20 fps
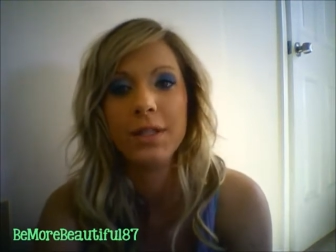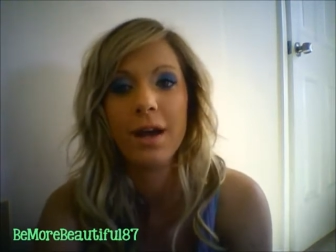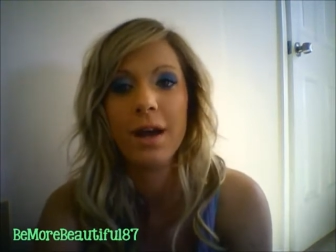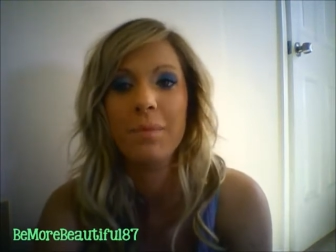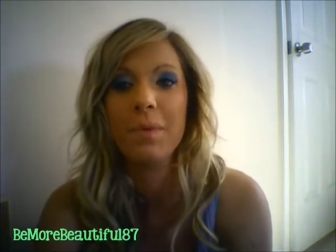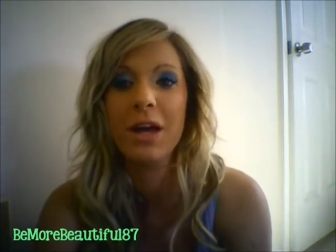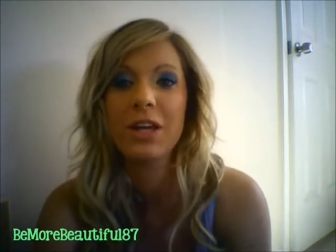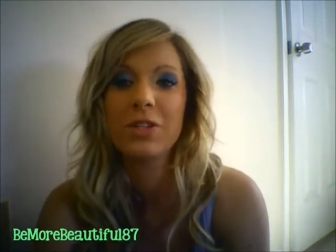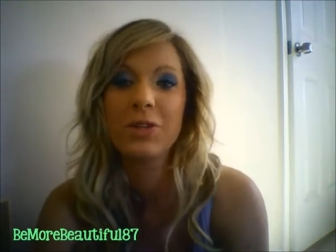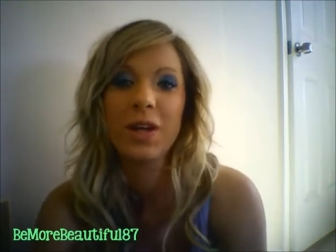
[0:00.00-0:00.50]

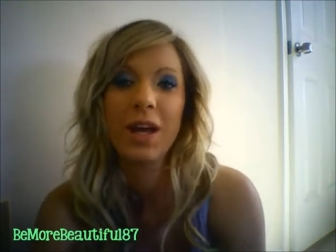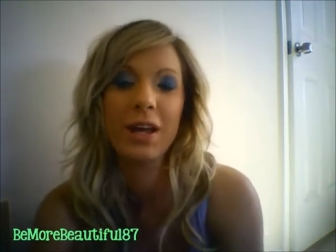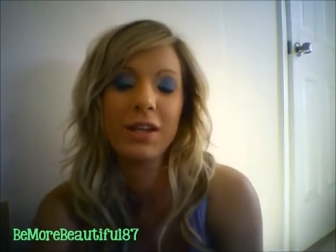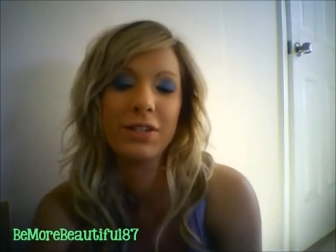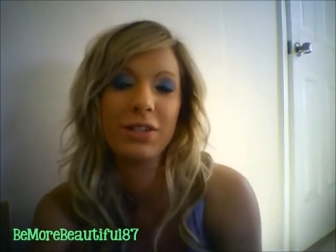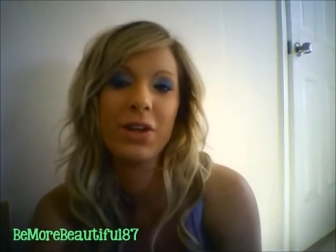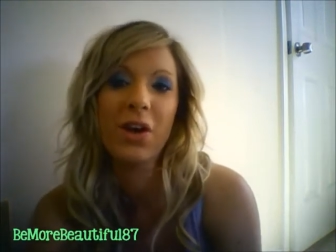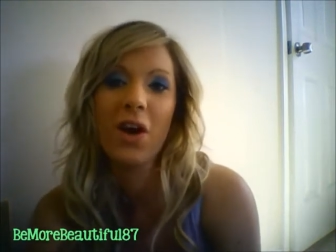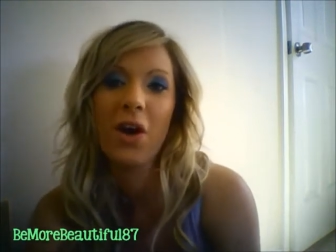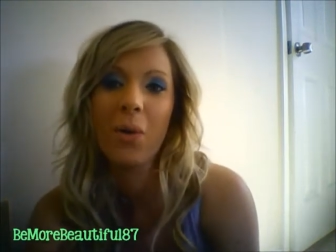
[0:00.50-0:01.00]
As you
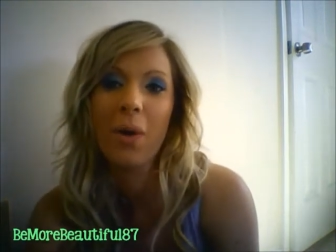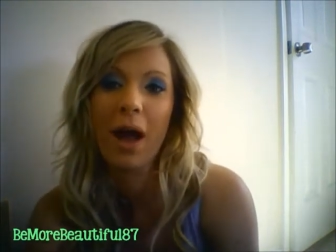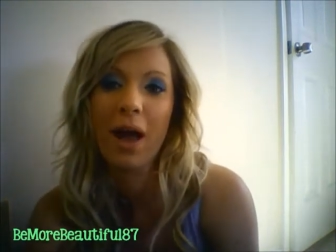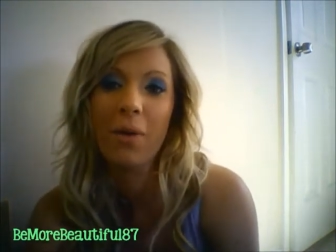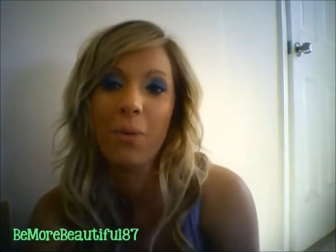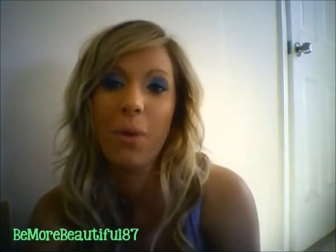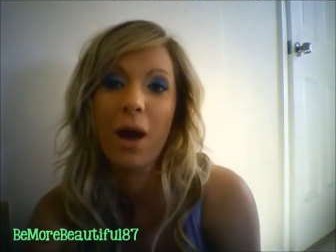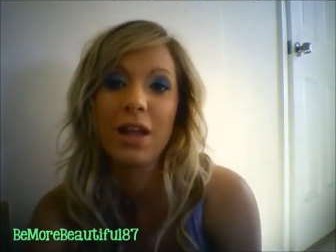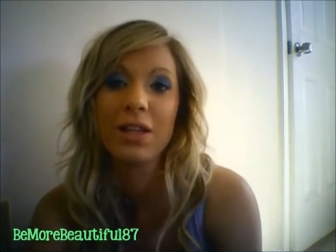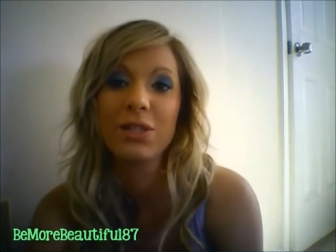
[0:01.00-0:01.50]
guys know,
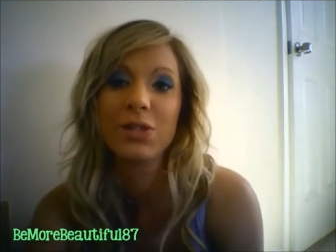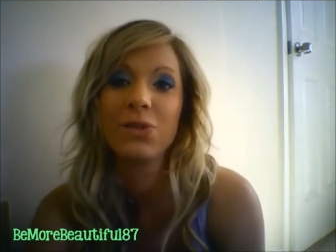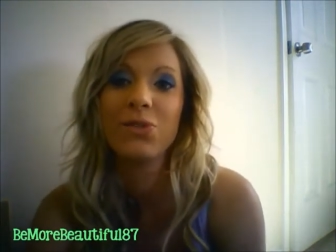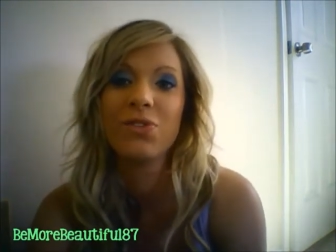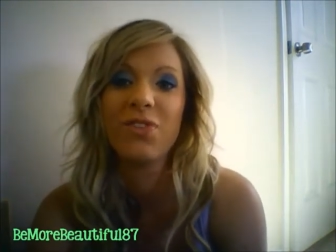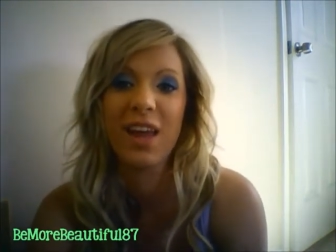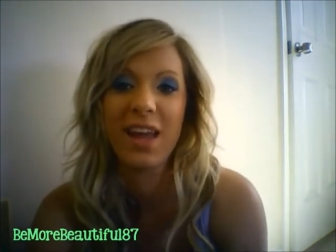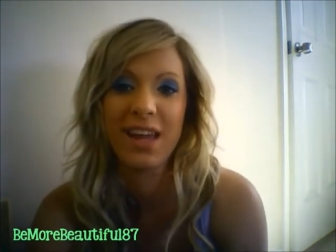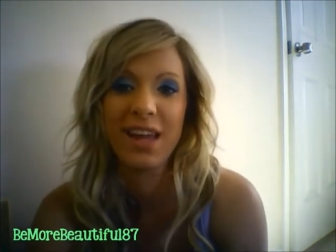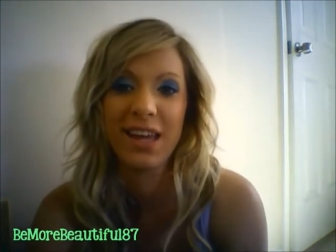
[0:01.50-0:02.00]
I went to
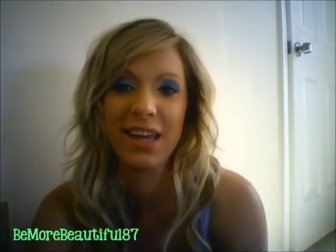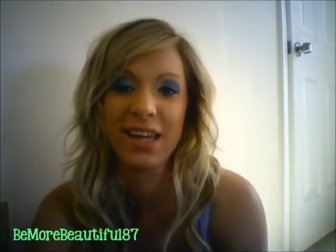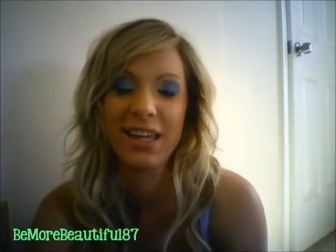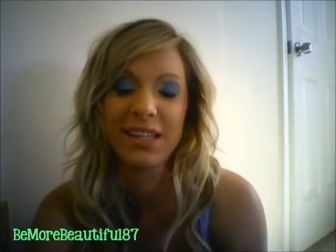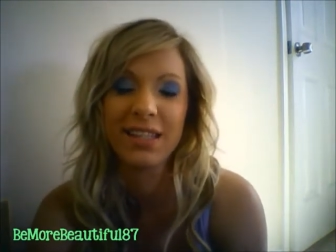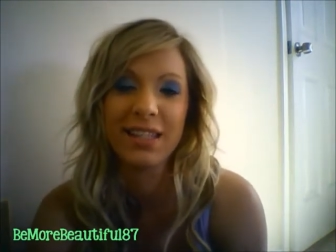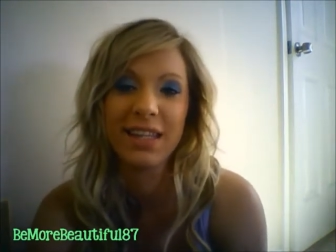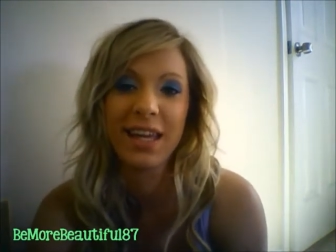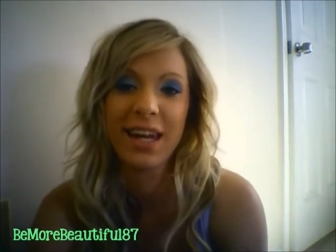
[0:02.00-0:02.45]
Vegas